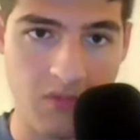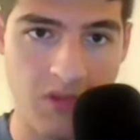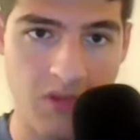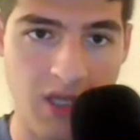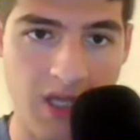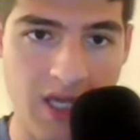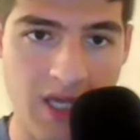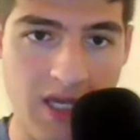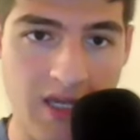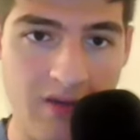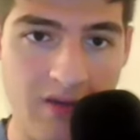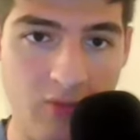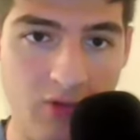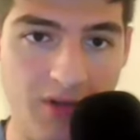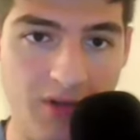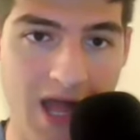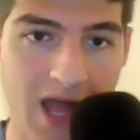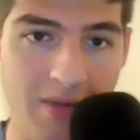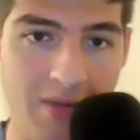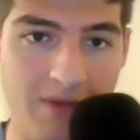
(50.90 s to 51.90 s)
the king will
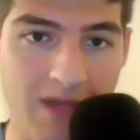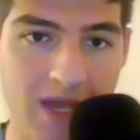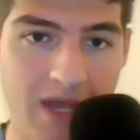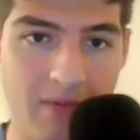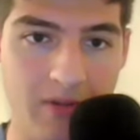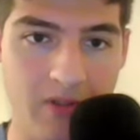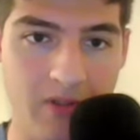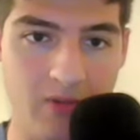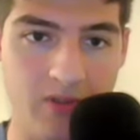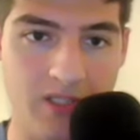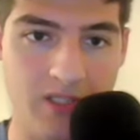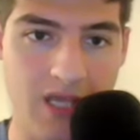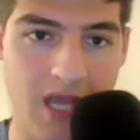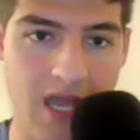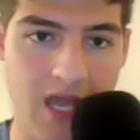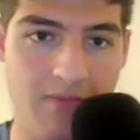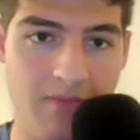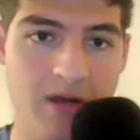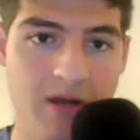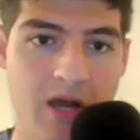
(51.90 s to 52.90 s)
not be able to
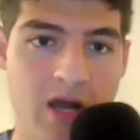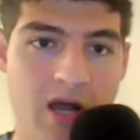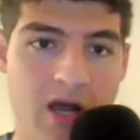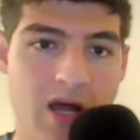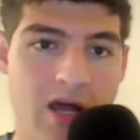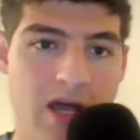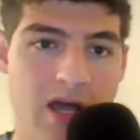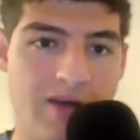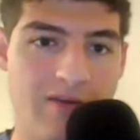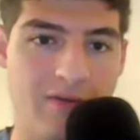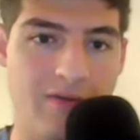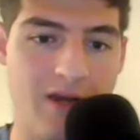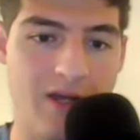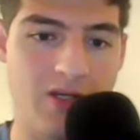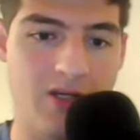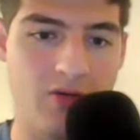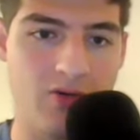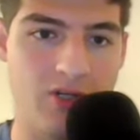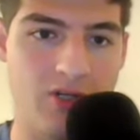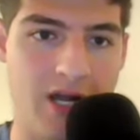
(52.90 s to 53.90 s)
escape if we
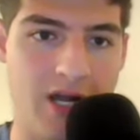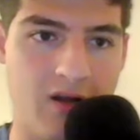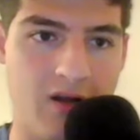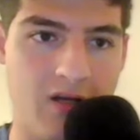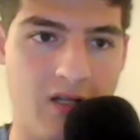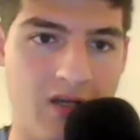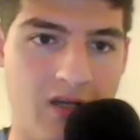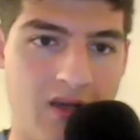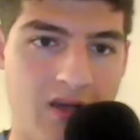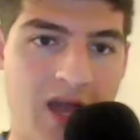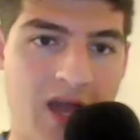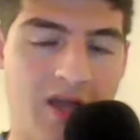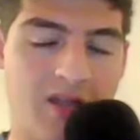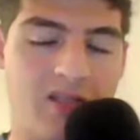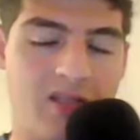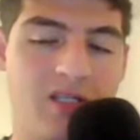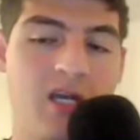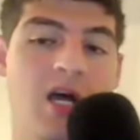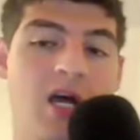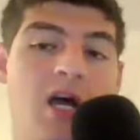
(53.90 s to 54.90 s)
issue check on
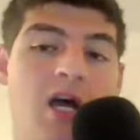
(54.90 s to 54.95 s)
e8.